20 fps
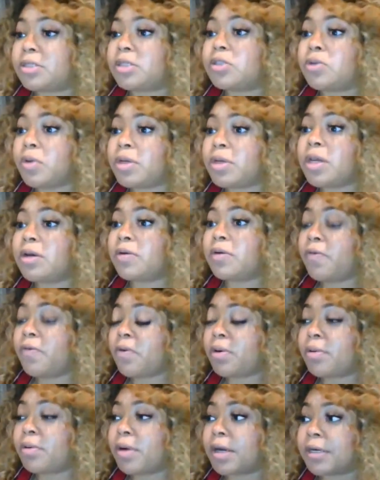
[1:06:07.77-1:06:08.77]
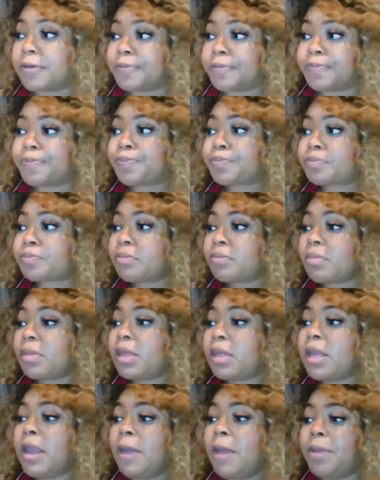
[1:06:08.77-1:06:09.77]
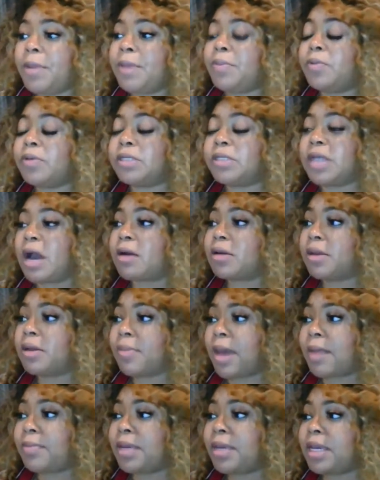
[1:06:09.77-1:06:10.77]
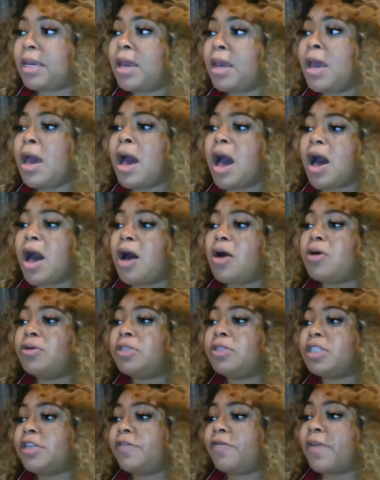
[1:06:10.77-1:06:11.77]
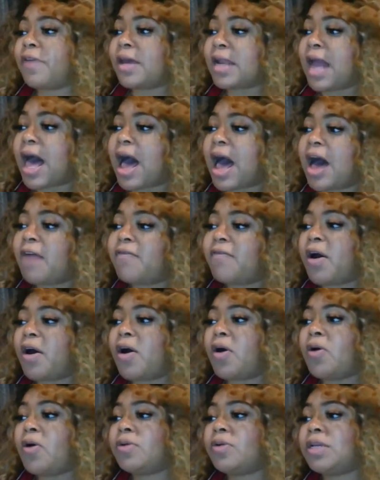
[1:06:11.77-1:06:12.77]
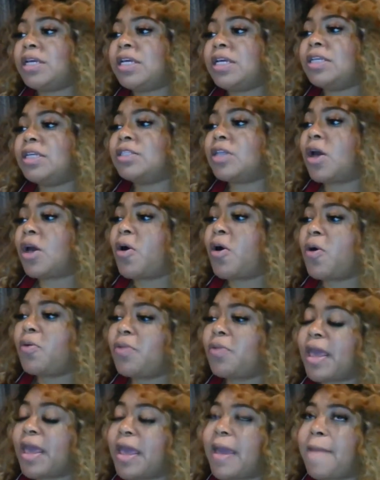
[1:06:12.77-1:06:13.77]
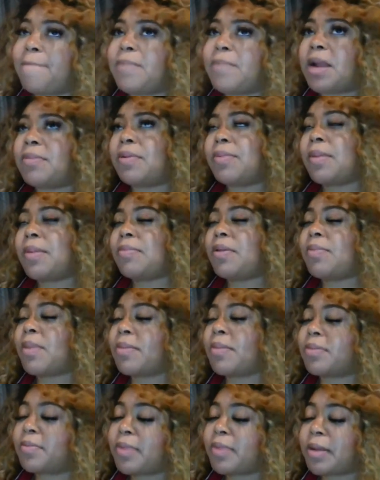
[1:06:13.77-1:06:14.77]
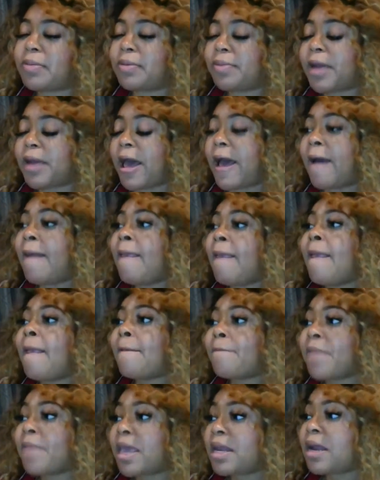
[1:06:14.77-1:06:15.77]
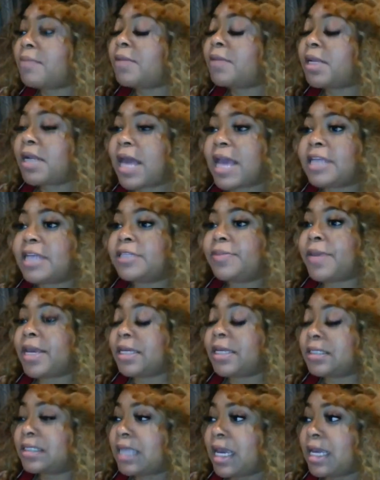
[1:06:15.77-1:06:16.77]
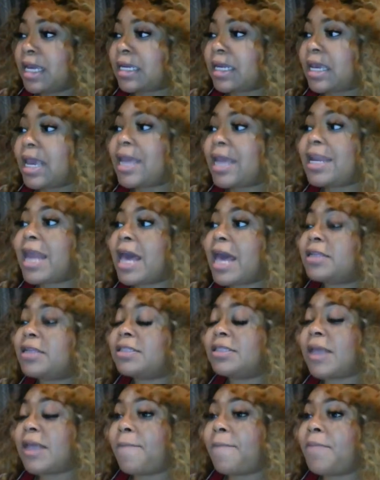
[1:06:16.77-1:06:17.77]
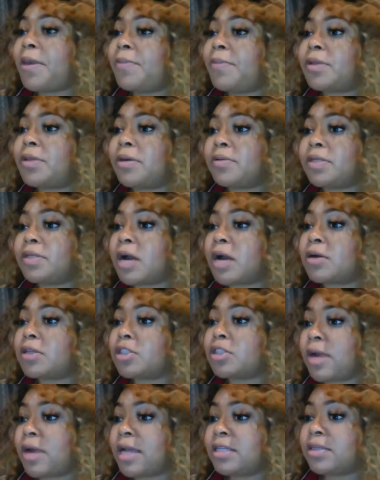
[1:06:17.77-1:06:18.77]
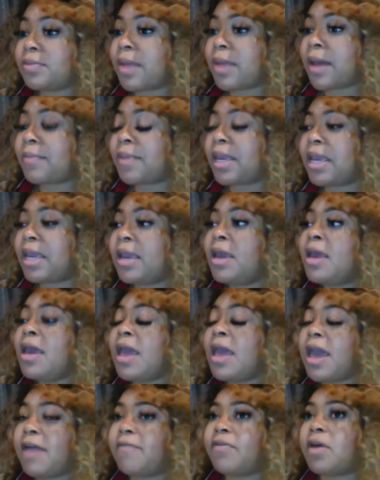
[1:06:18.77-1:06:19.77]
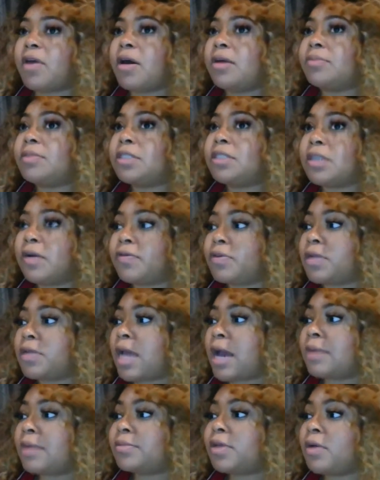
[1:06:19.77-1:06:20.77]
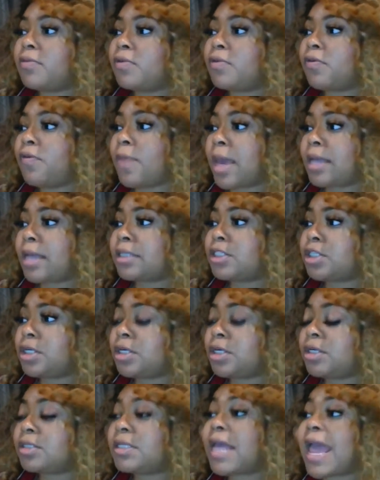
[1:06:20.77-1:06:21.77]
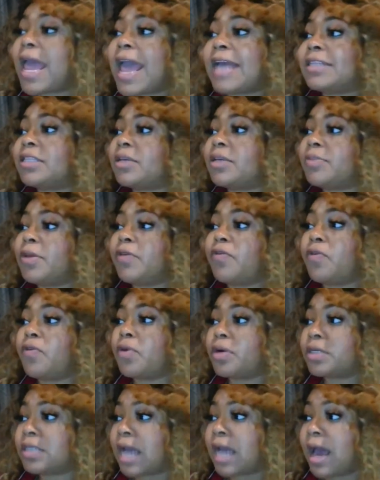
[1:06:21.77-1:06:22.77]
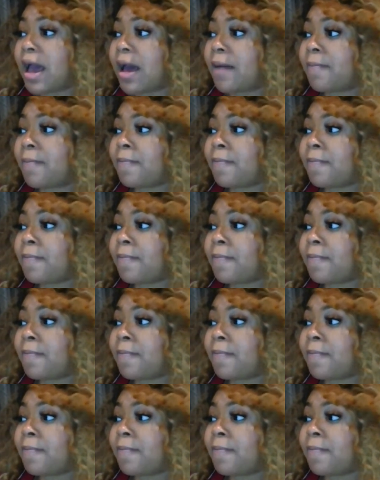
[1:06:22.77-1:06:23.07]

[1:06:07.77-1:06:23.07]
a Toyota 4Runner. And people were talking about me. Oh, she fell off. Oh, this, oh, that, blah, blah, blah, blah, blah, blah, blah, blah, blah. And I'm the last man standing. And now the same people that were talking trash about me have come several times over the past years asking me for a job.